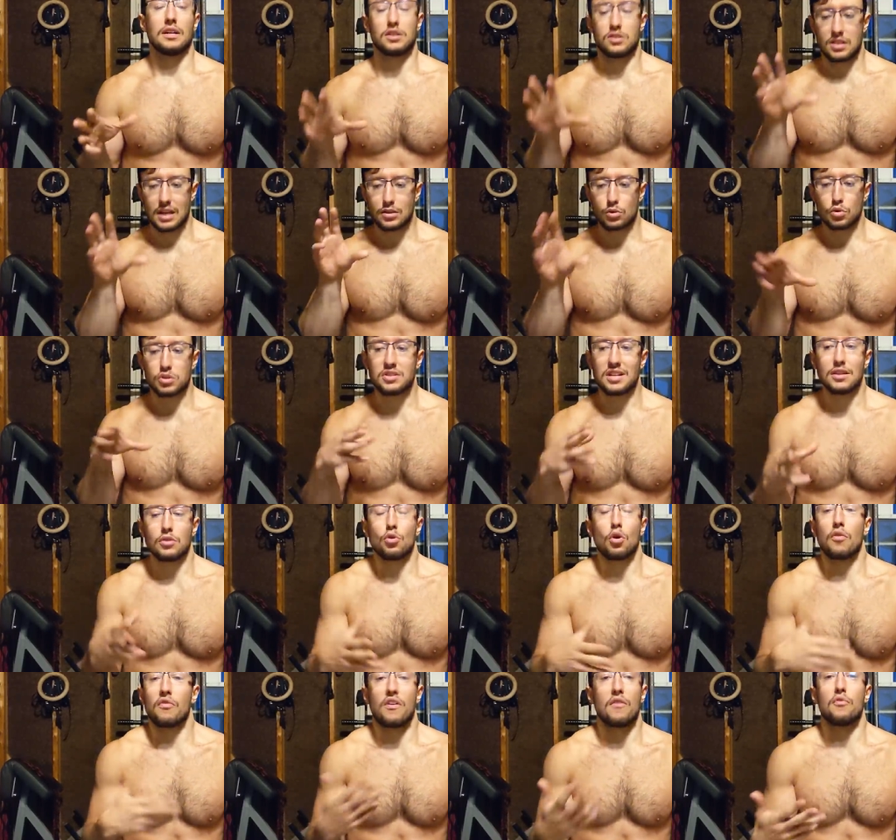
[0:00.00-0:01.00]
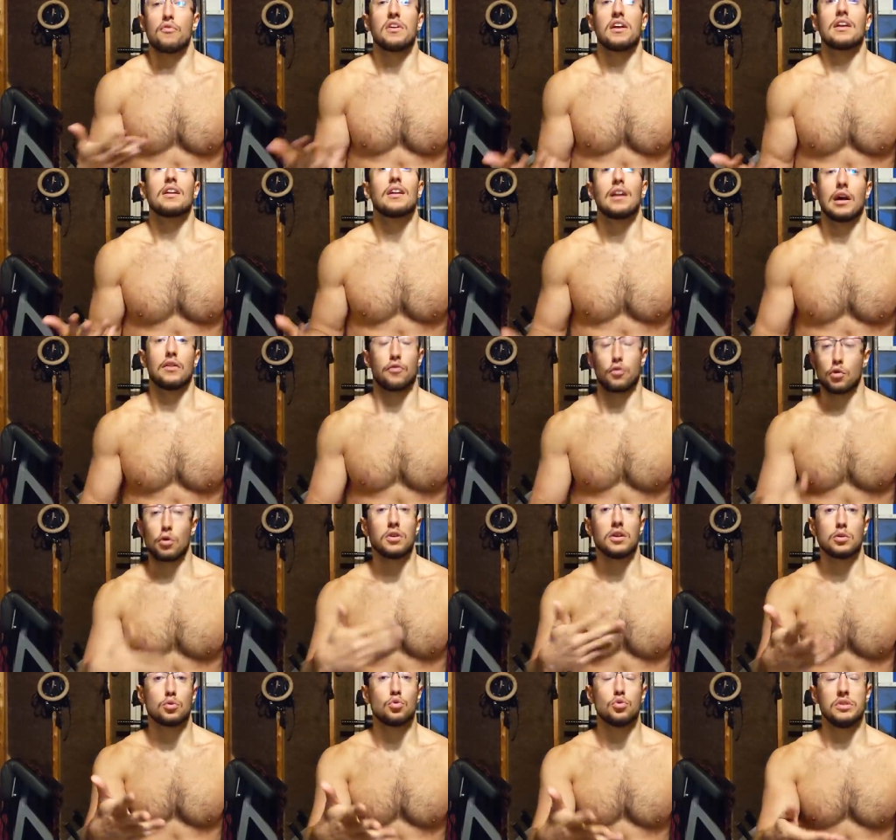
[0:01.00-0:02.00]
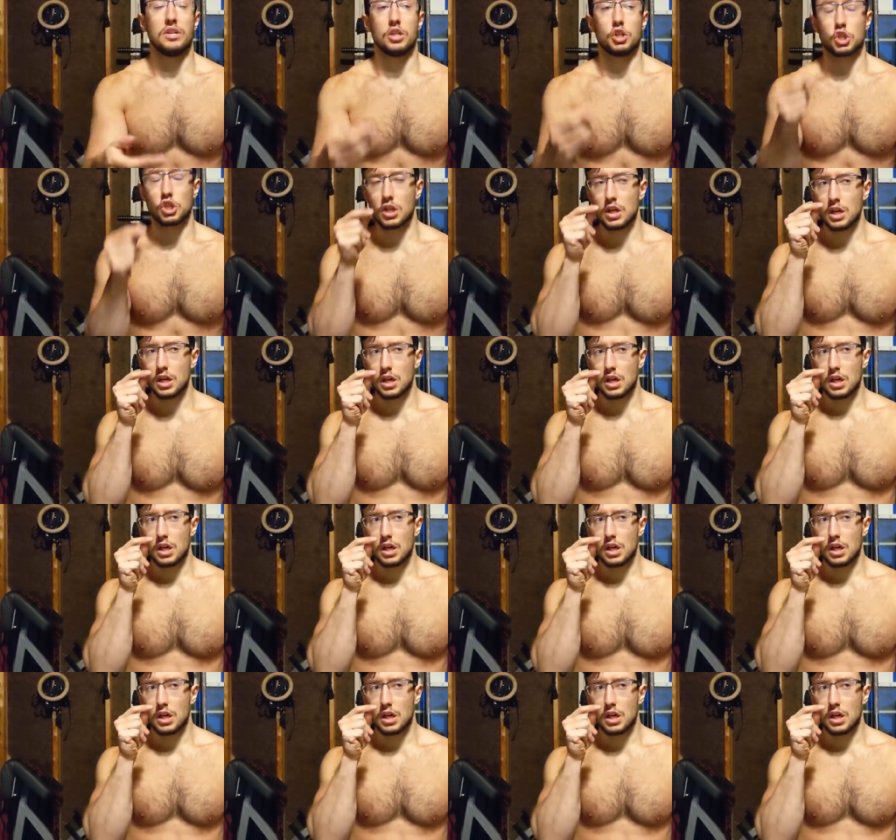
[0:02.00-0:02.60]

it's at the center of everything in life, according to Nietzsche,